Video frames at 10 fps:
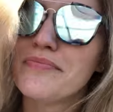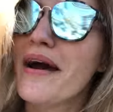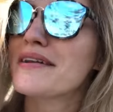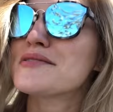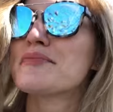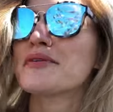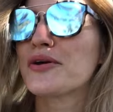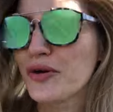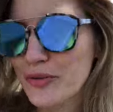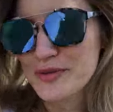Maddie's been
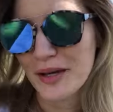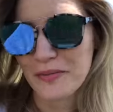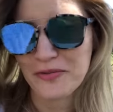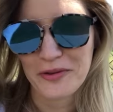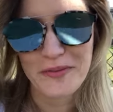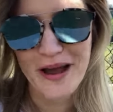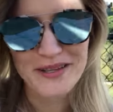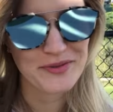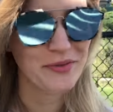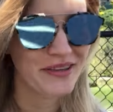cooped up for the
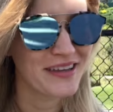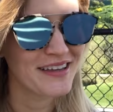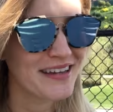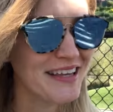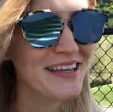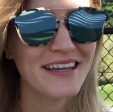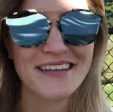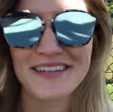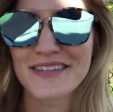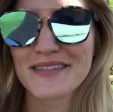past week and he
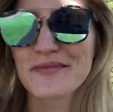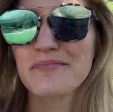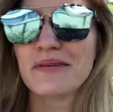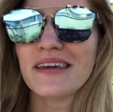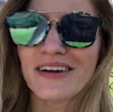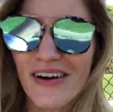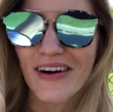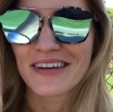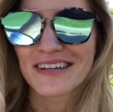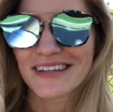is
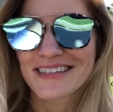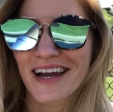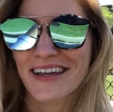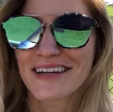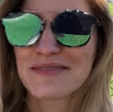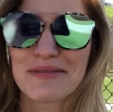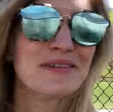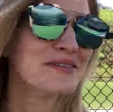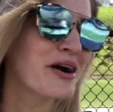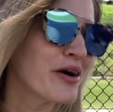beyond excited to be
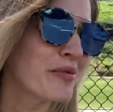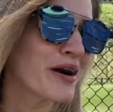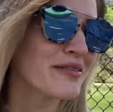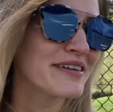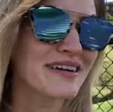at the dog park right